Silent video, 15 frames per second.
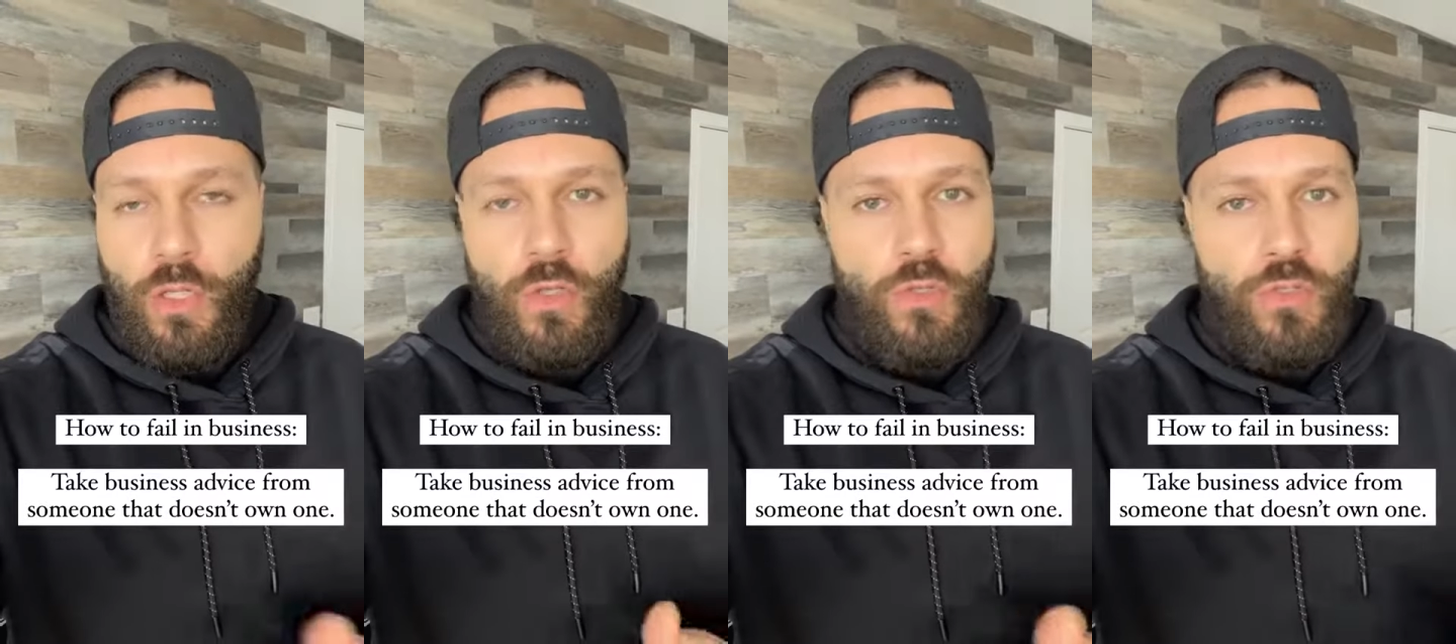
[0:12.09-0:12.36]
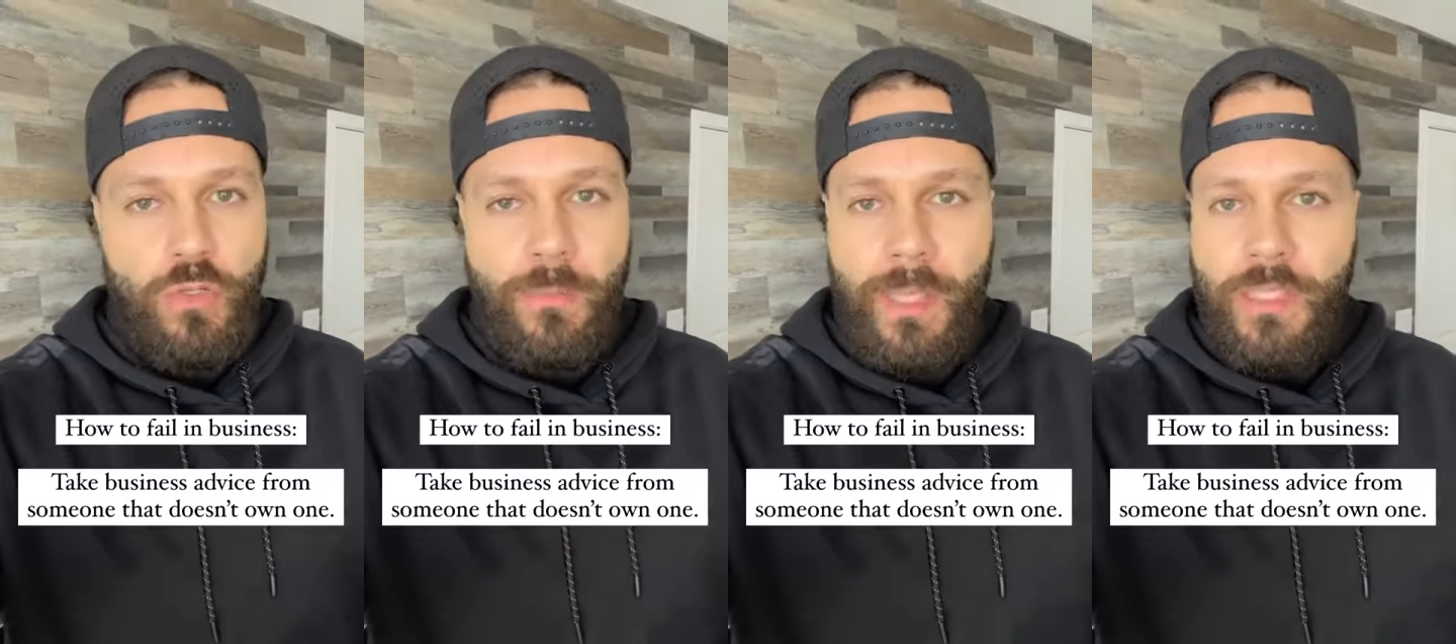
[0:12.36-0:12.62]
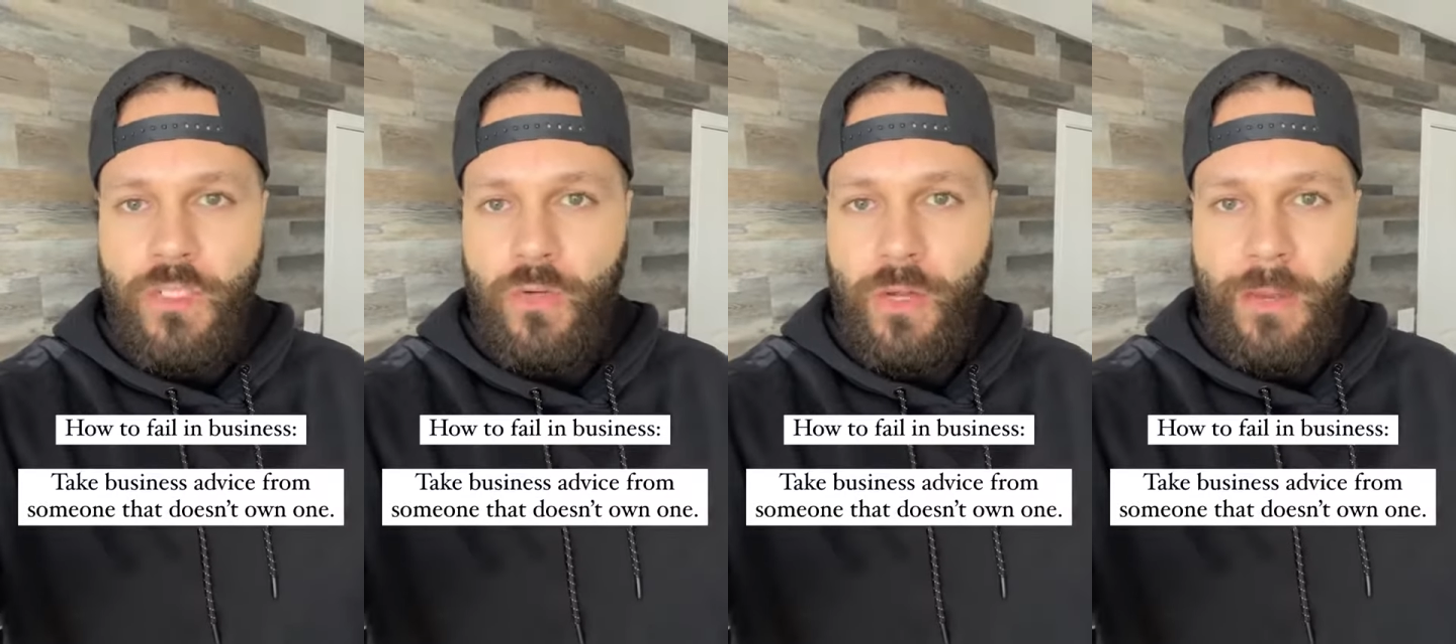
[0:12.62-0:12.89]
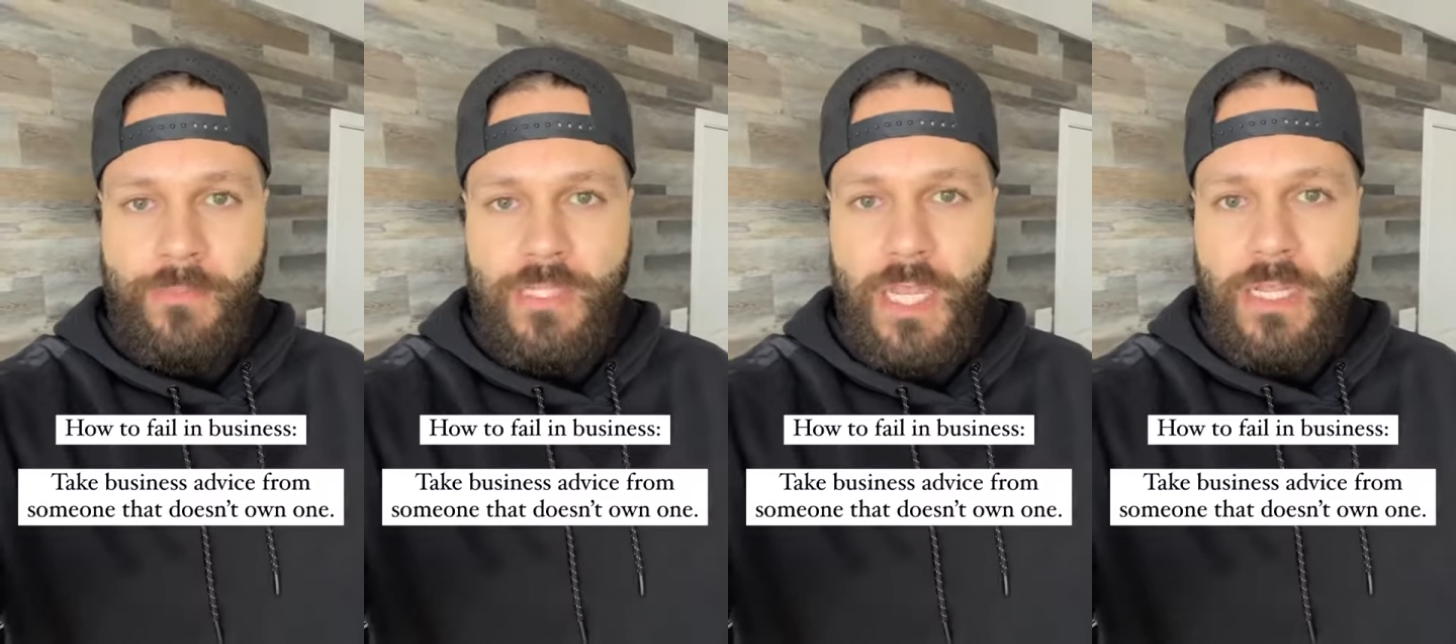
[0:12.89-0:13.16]
YouTube,
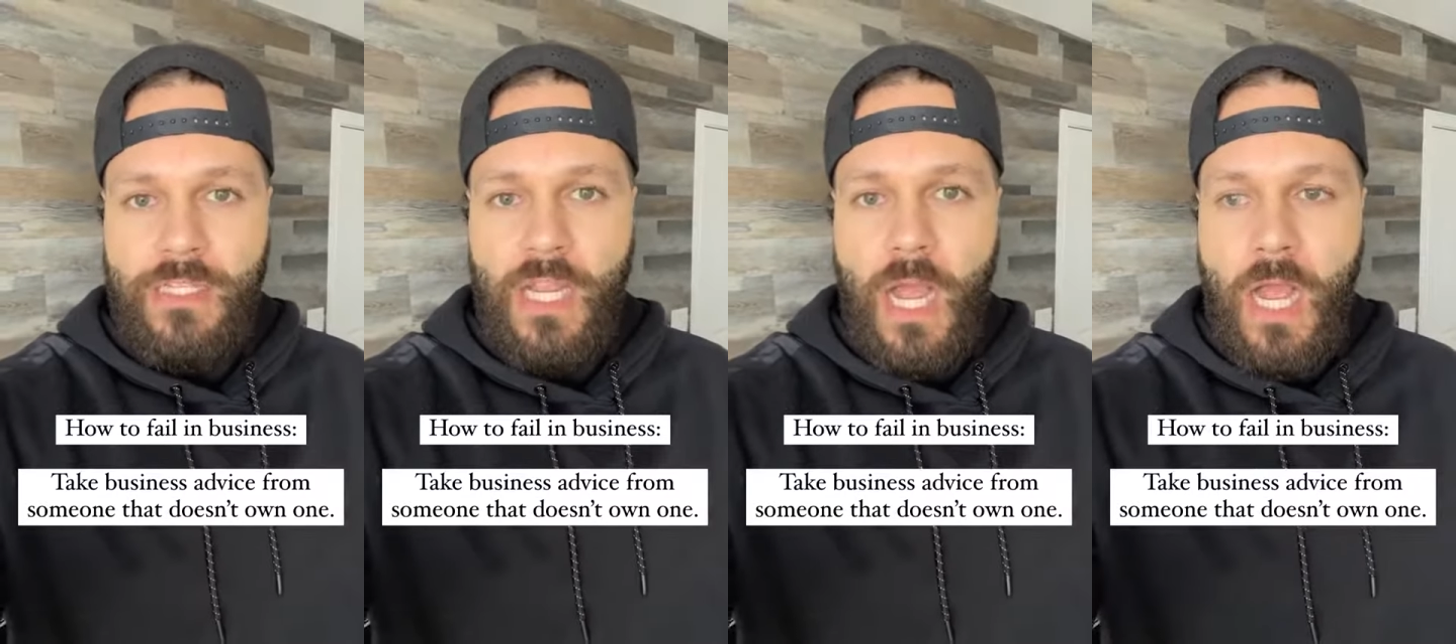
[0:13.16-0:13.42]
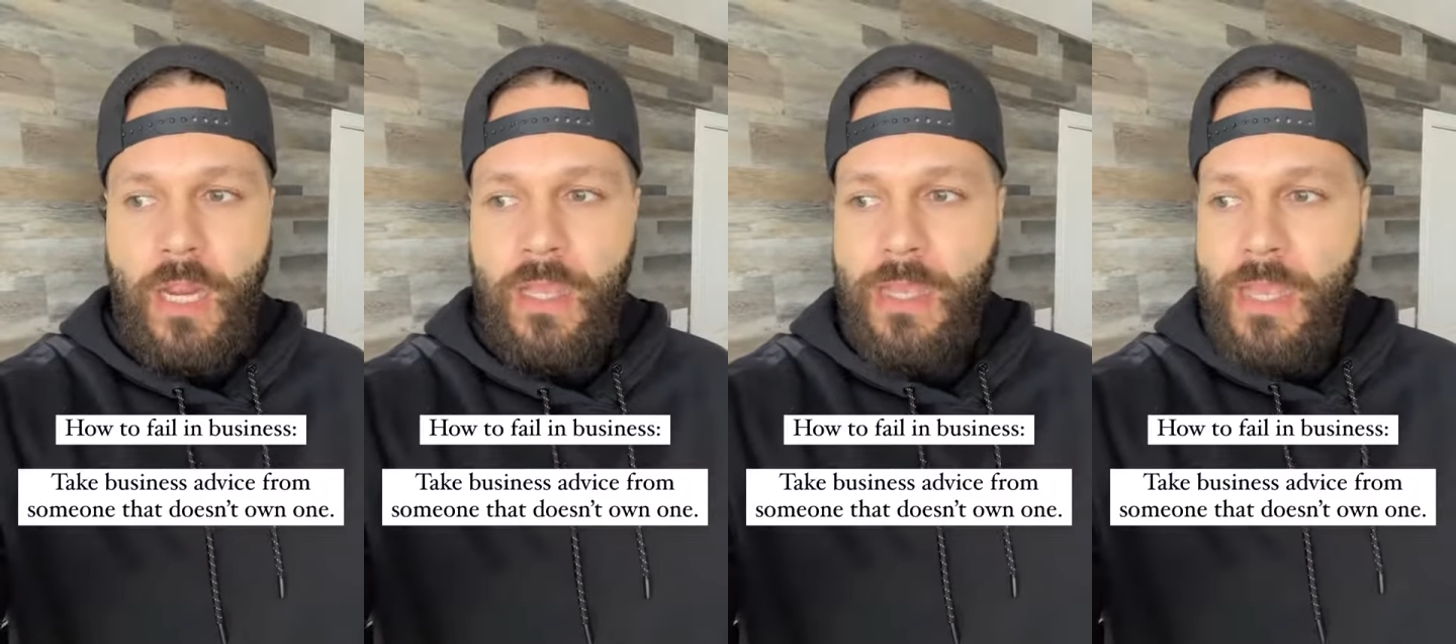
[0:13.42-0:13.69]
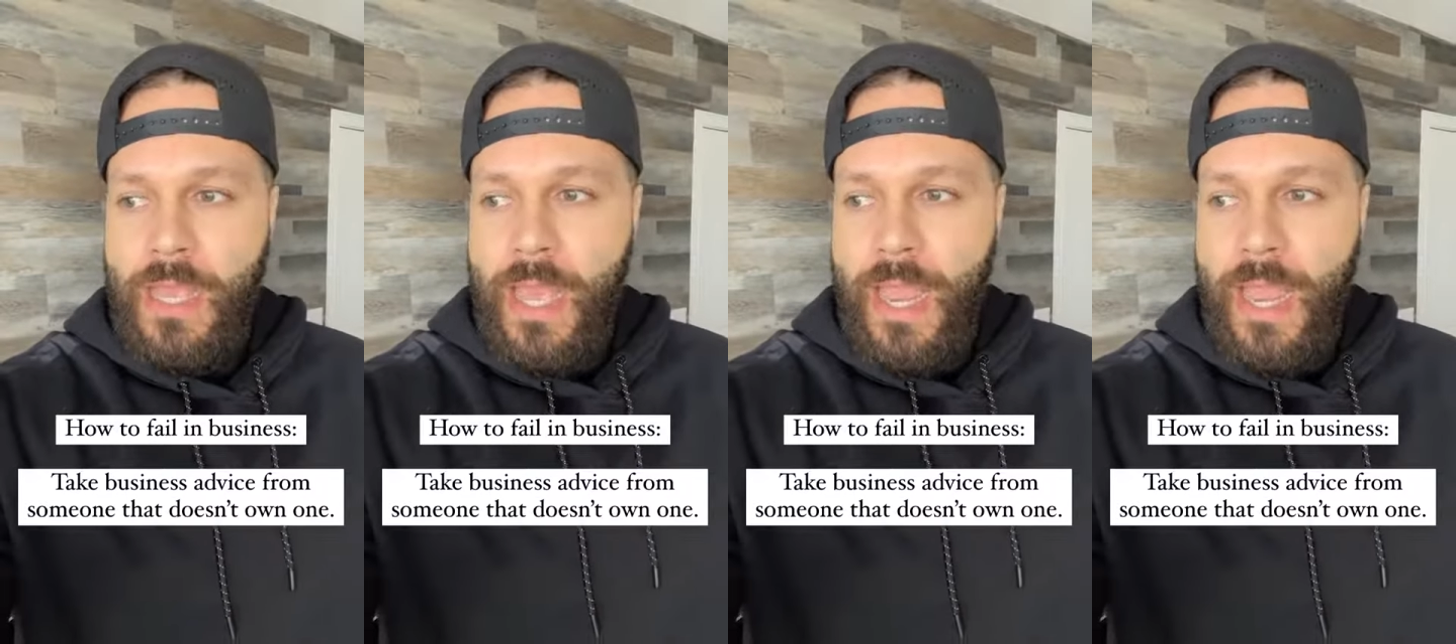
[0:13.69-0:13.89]
Instagram, TikTok,